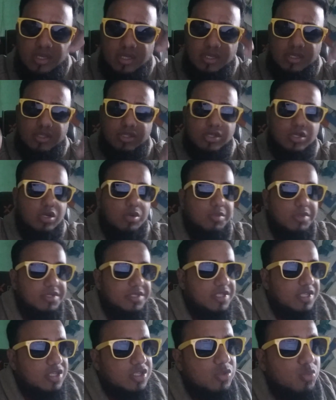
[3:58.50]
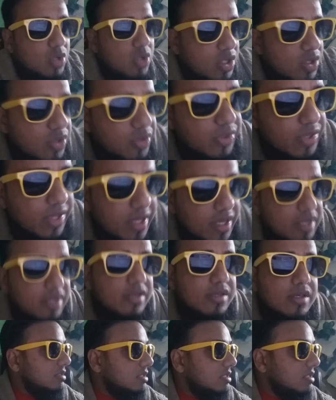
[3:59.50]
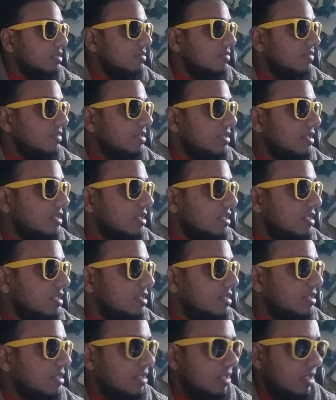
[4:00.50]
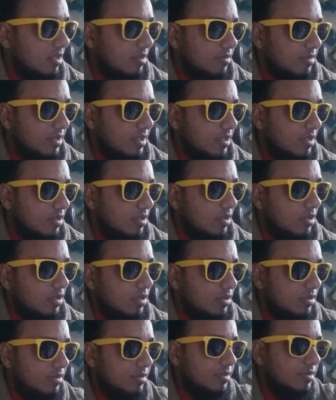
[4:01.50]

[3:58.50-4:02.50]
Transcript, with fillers: in the comment section, what you think. Everything is coming on.